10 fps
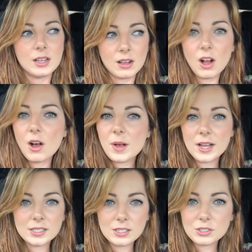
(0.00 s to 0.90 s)
All
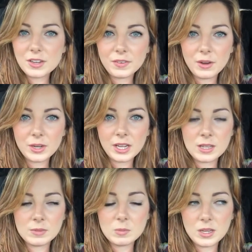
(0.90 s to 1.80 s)
pastas are different when it
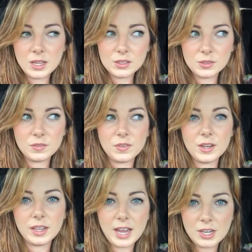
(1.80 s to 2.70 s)
comes to being gluten-free.
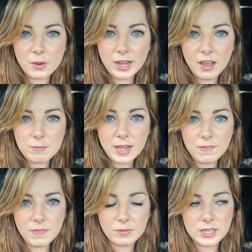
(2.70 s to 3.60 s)
Like I know I have my
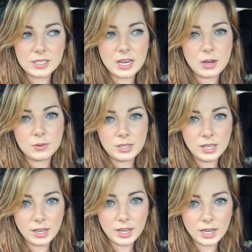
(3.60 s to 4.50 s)
favorites. Now
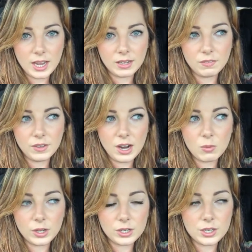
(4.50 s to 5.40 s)
I got to kind of figure out
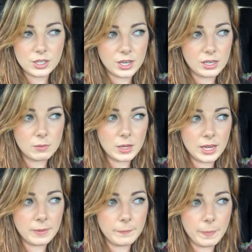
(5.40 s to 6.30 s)
what hers are going to be.